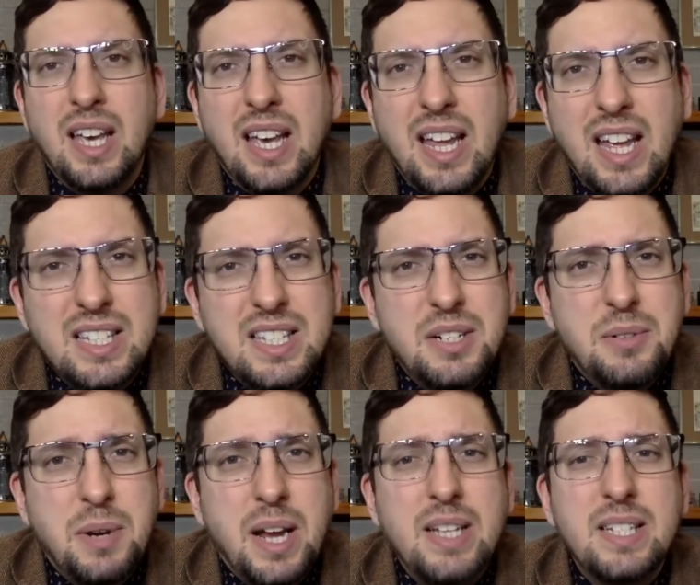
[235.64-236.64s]
As it
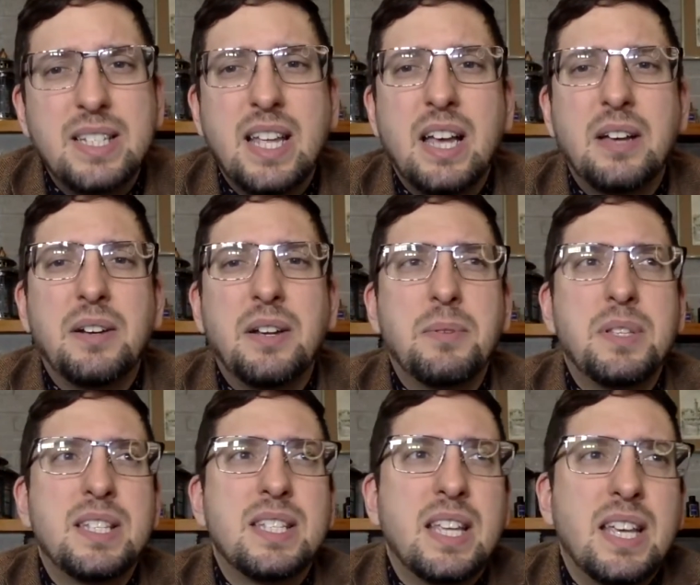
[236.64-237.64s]
dries down, I would
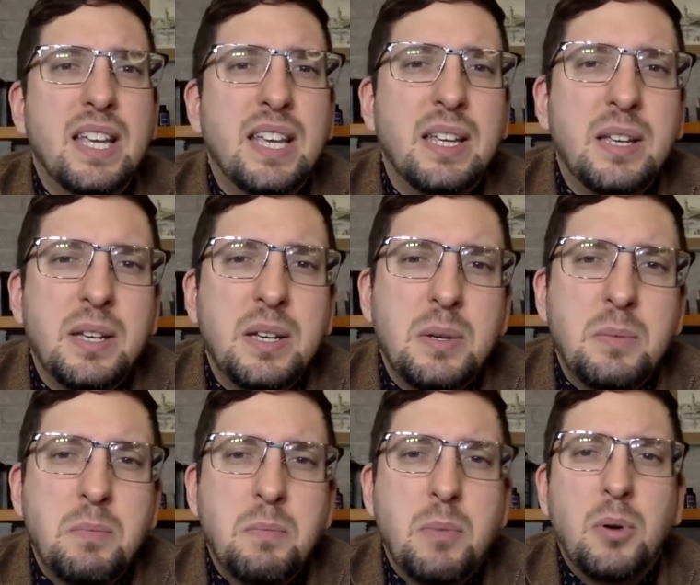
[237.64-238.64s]
say
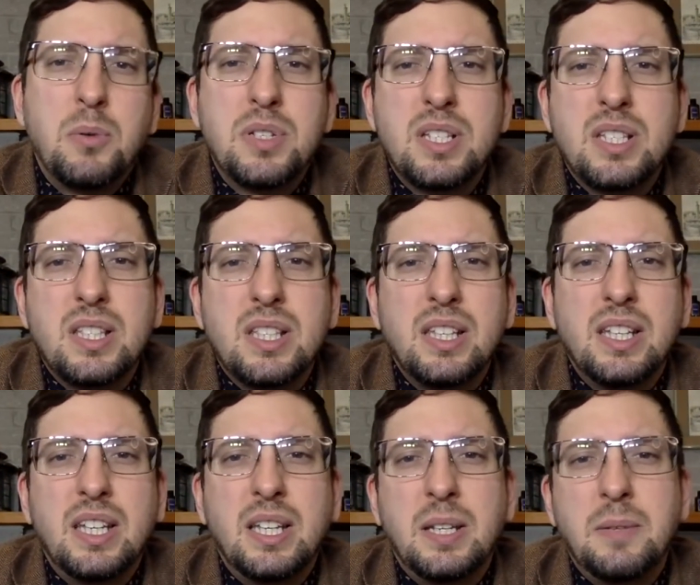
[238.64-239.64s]

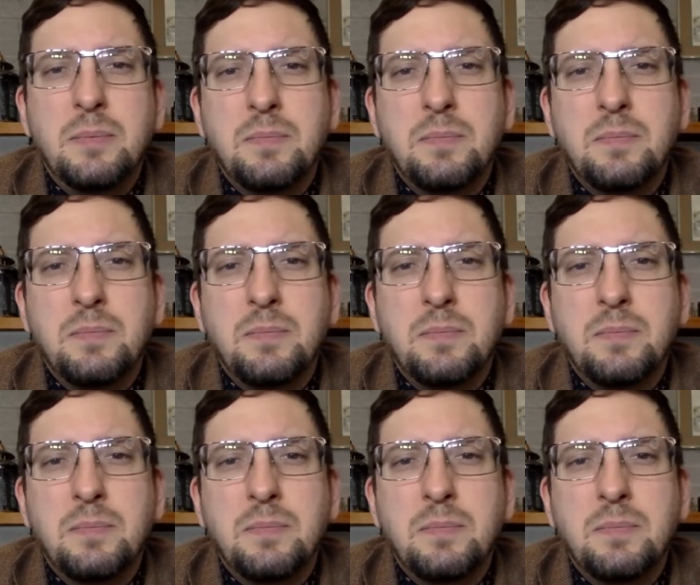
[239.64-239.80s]
mostly